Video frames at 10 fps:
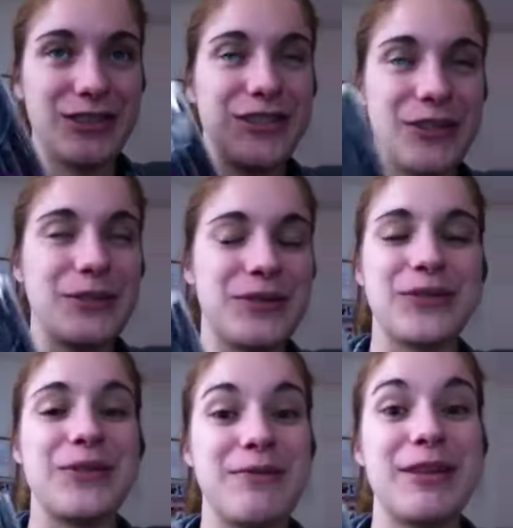2 or
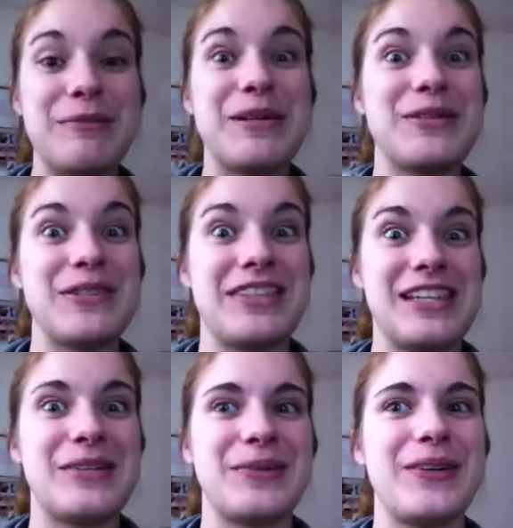3 millimeters
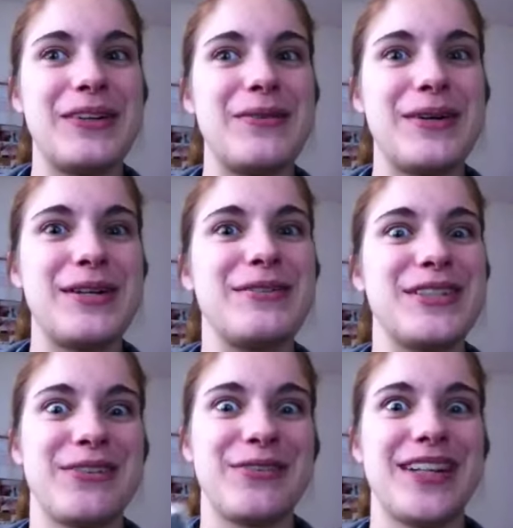thick when all I wanted was
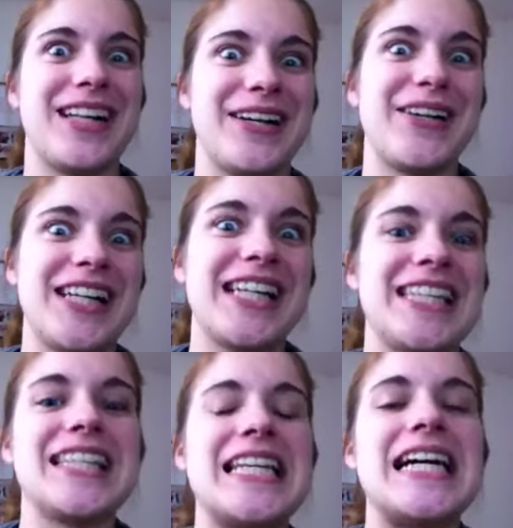a really, really
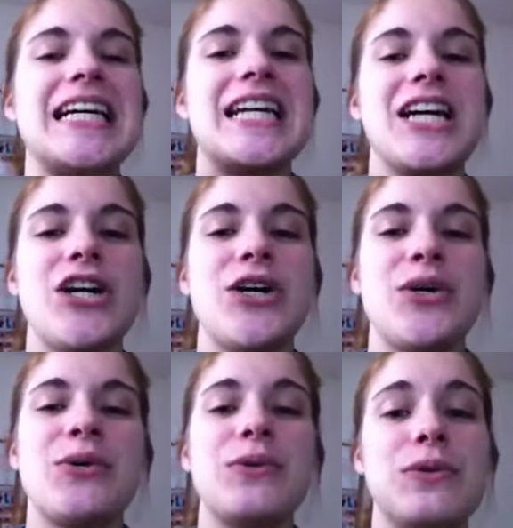thin line.
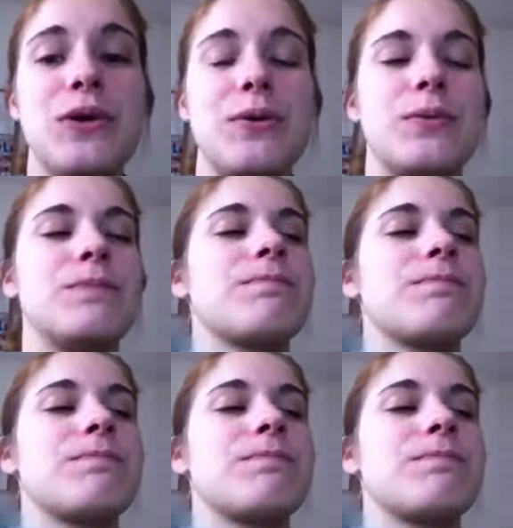So,